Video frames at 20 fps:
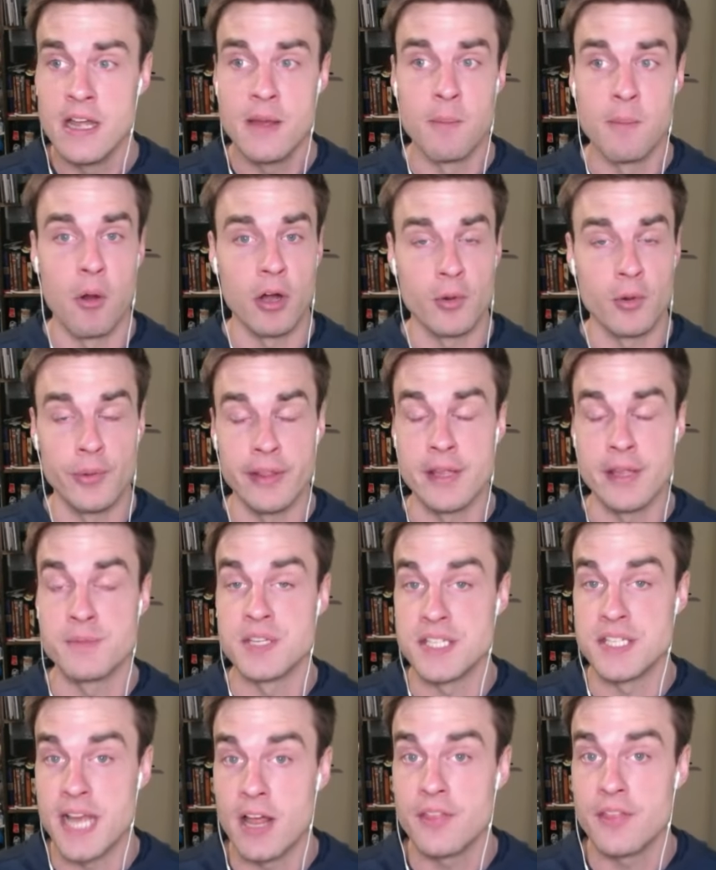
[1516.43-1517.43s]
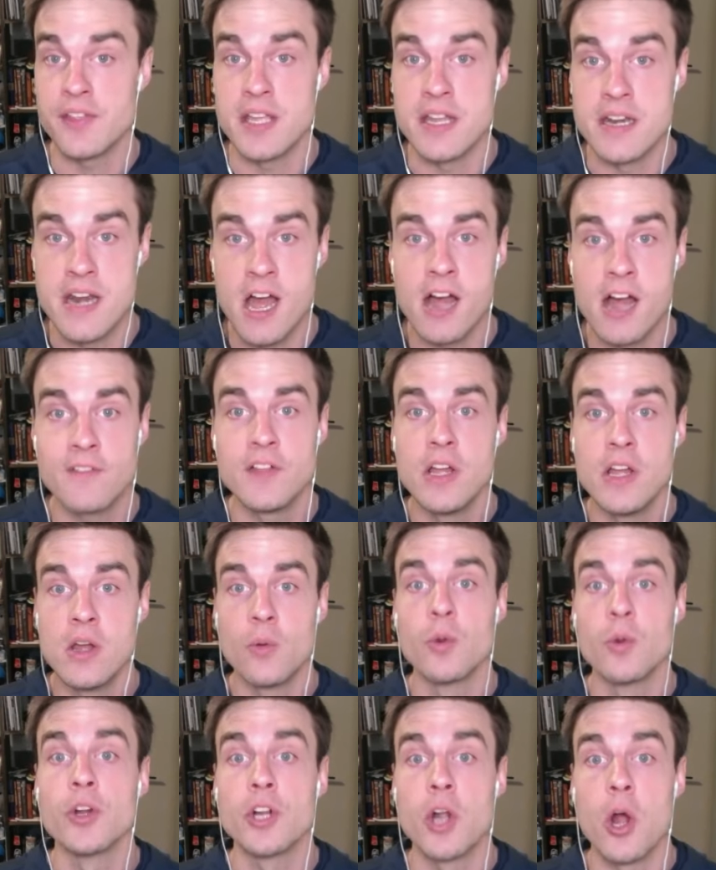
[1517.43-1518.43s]
Mark Williams is healthy enough.
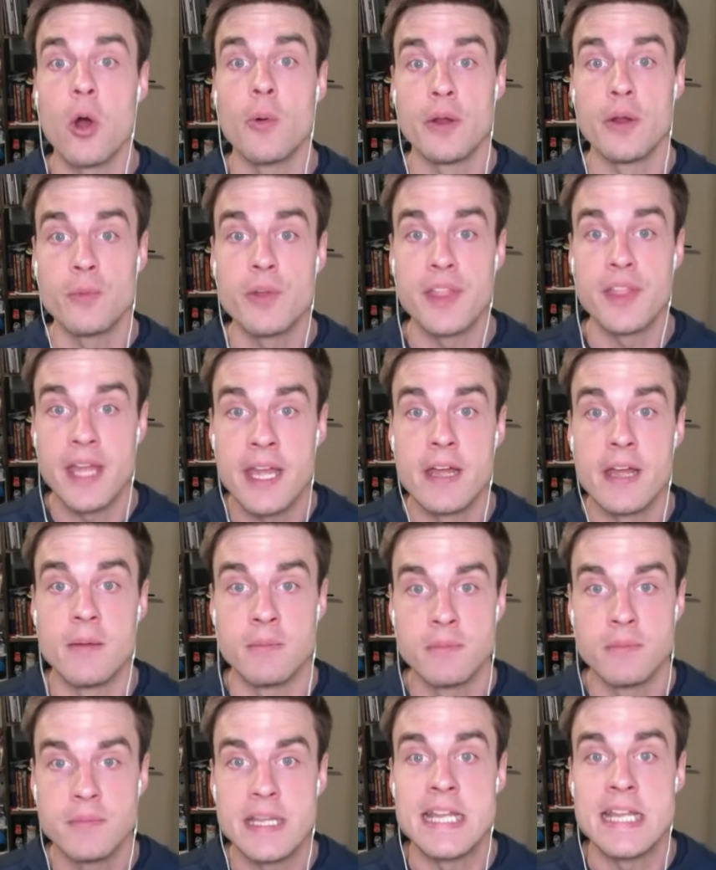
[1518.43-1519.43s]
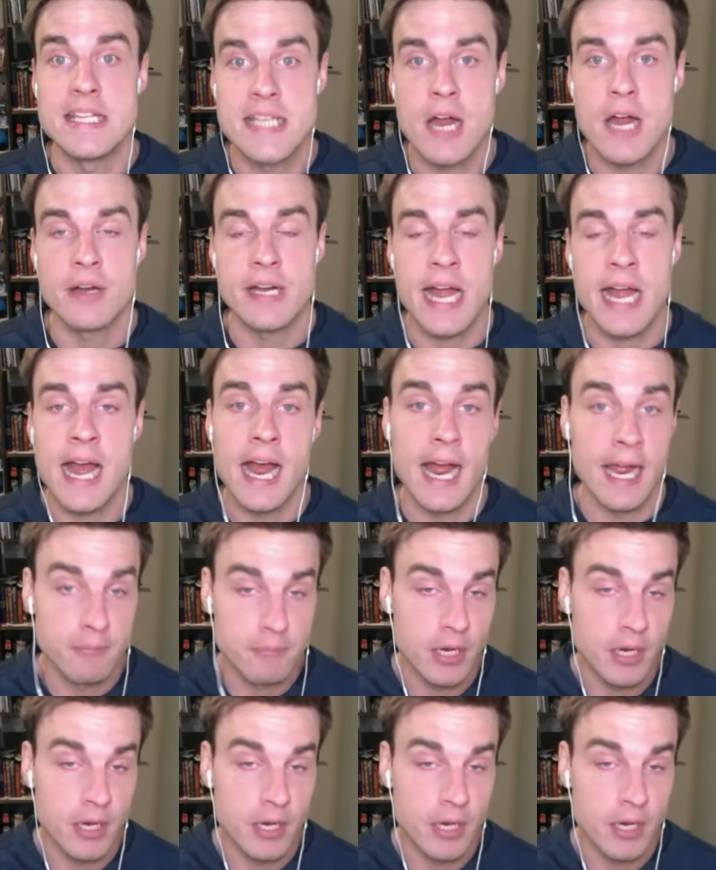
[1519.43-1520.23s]
We're going with him. He's our guy.